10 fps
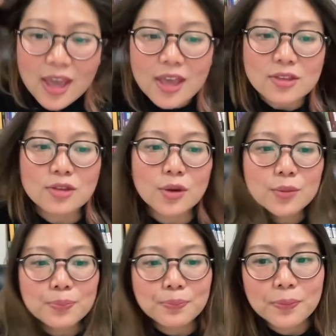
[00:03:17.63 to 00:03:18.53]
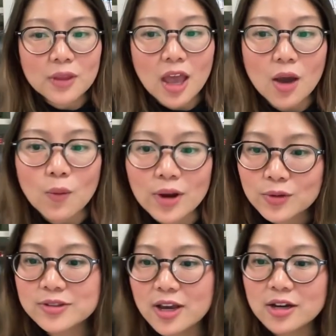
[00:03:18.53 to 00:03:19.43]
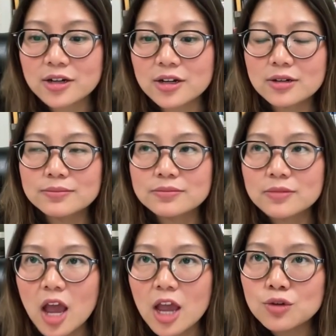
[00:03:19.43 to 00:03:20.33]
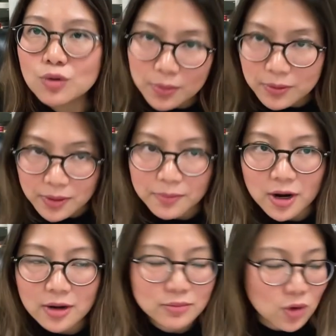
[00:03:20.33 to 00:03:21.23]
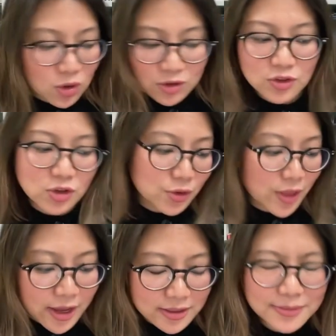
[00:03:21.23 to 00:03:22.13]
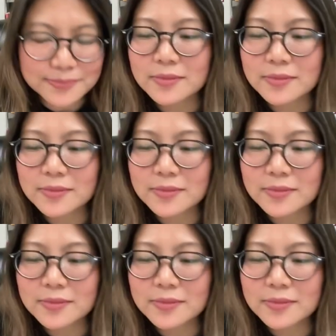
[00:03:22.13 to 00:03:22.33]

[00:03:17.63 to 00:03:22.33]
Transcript: So when I was younger, I grew up in Myanmar. All of you know that.